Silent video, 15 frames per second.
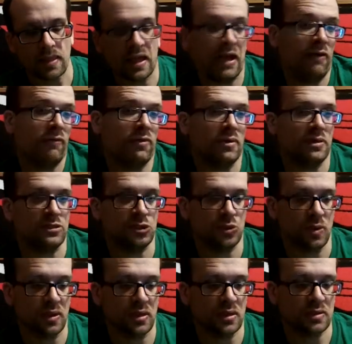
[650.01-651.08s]
I really
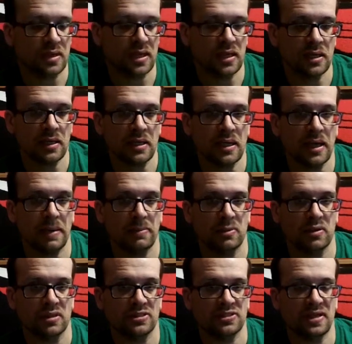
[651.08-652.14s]
enjoy it, okay? I'm
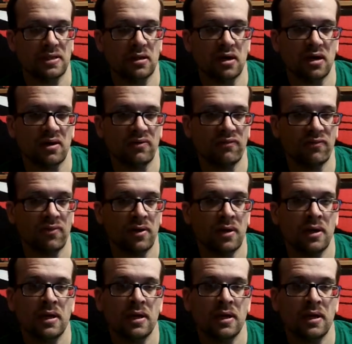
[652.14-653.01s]
gonna sign off